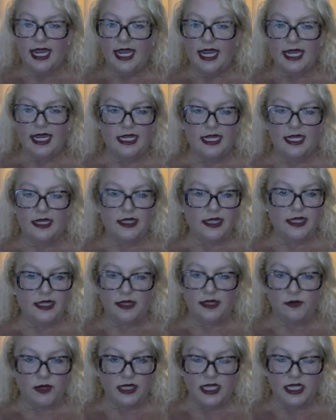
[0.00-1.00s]
and
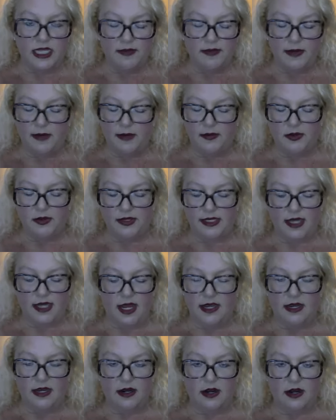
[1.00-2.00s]
what these people is
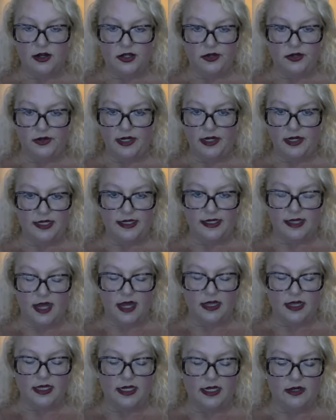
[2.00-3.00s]
not are doing is
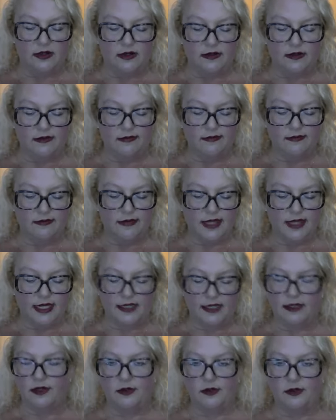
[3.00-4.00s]
not legal
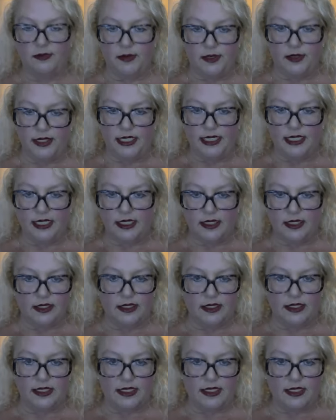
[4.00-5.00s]
that's the whole point they're
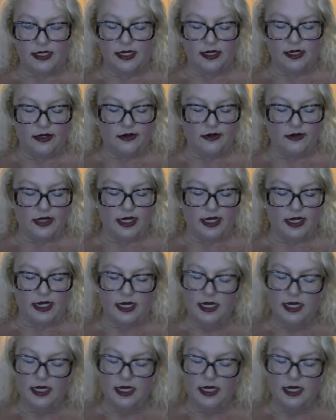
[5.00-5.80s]
just you know like